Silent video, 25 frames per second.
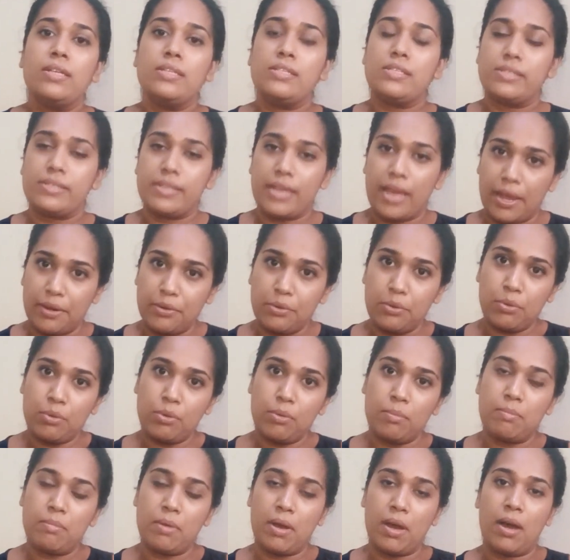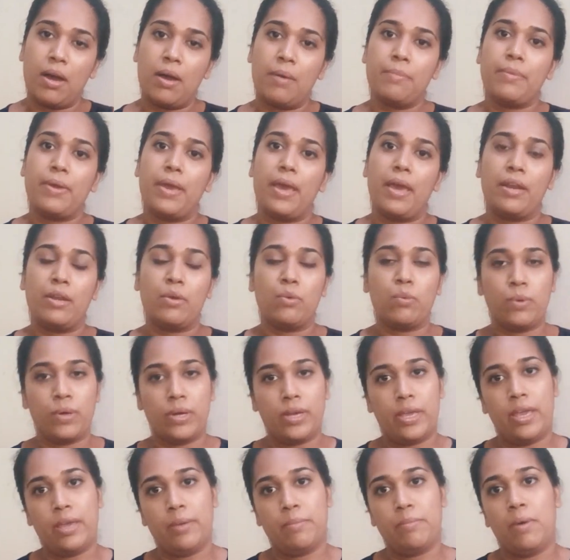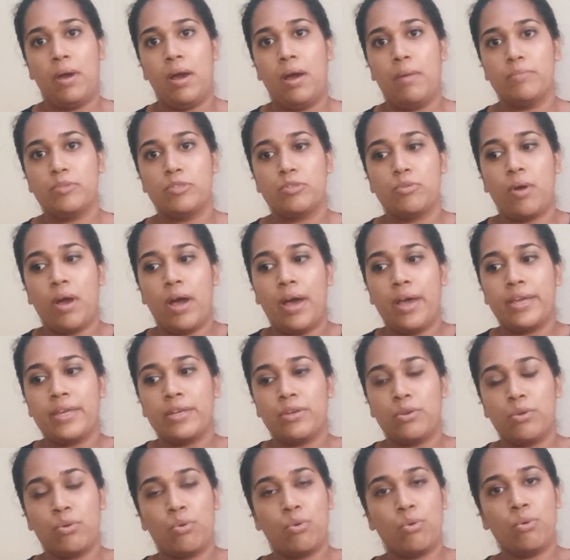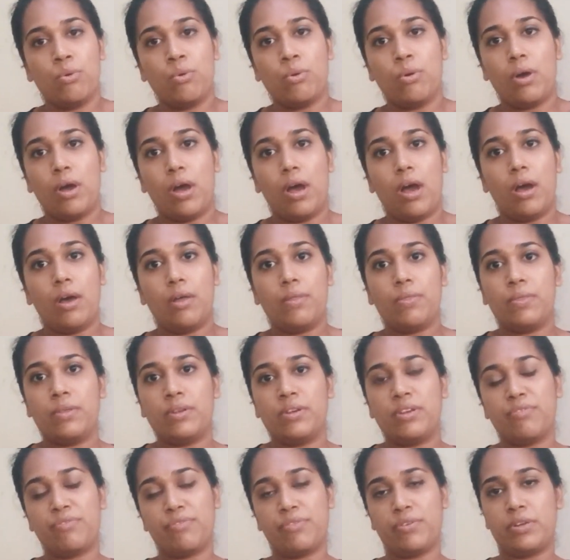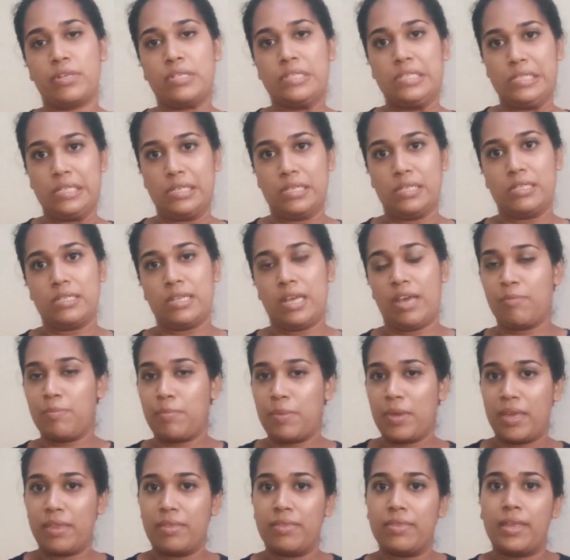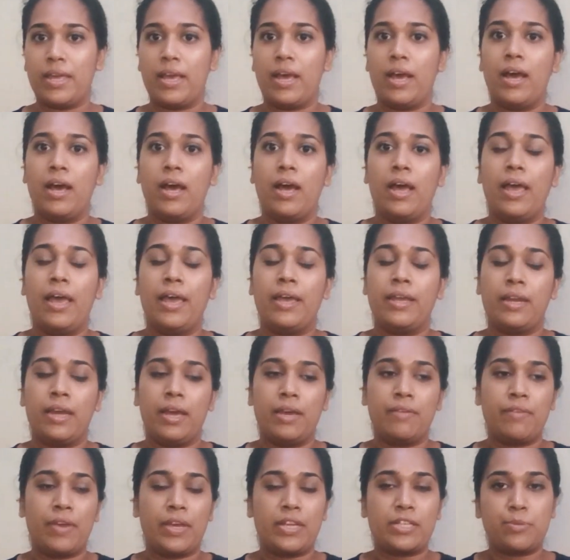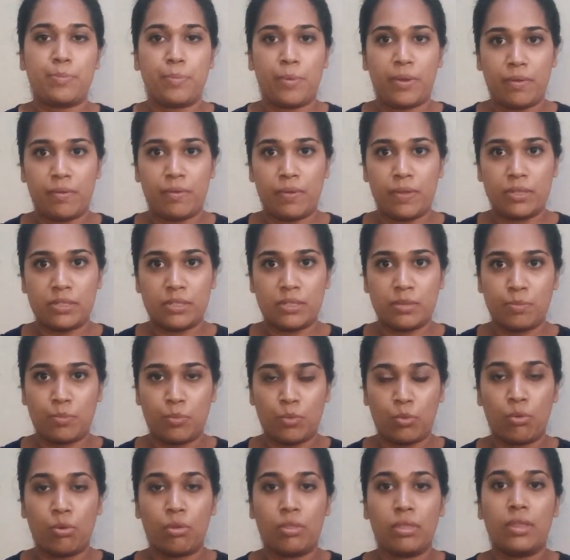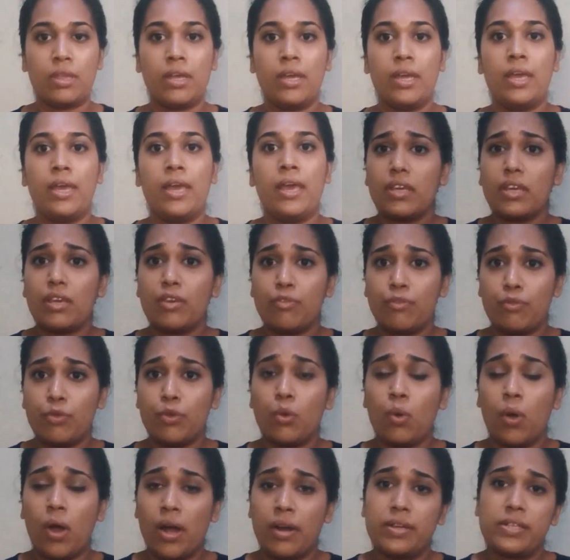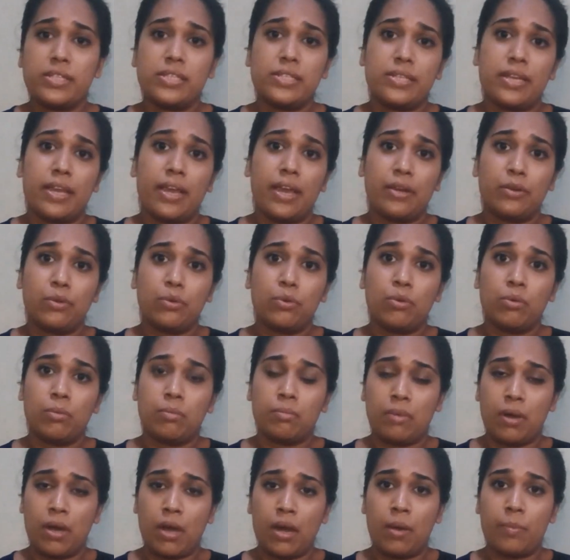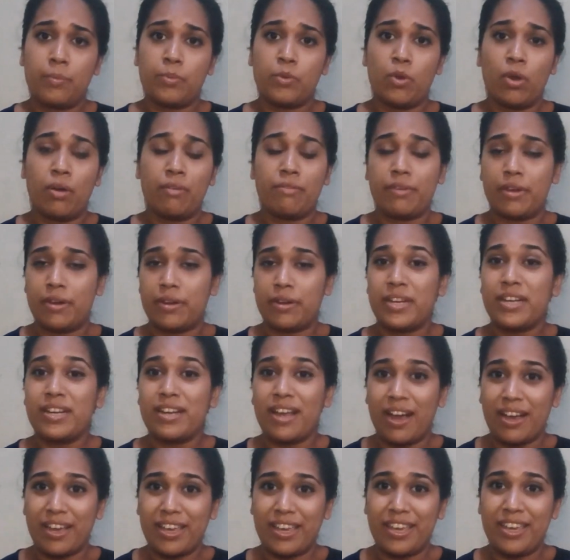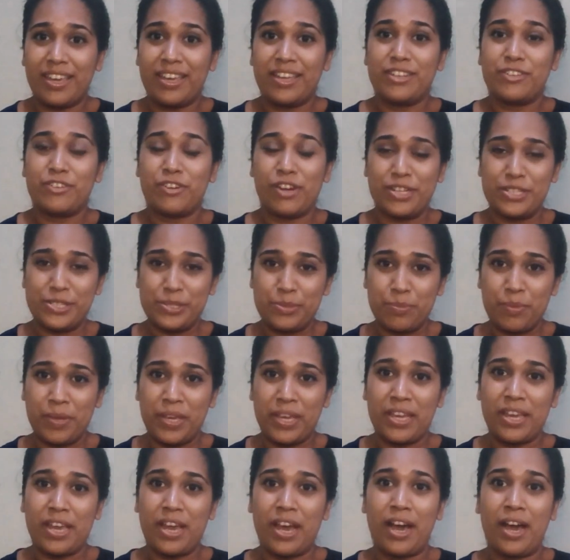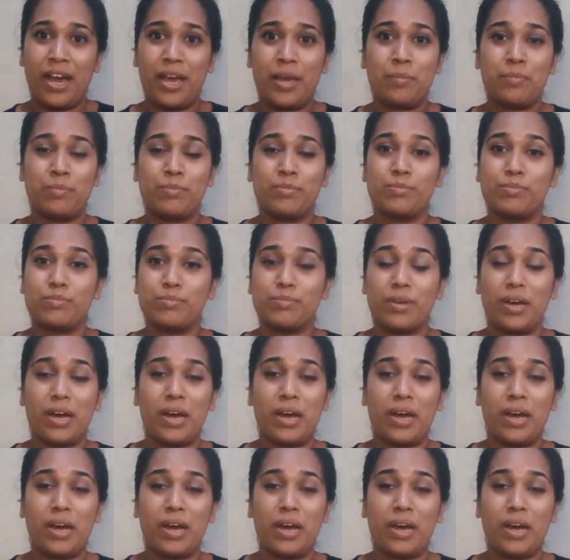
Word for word: stay-at-home mom and a working mom, so I know the differences. I've been there and I've experienced both. If you are a stay-at-home mom, you are very lucky, trust me. I'm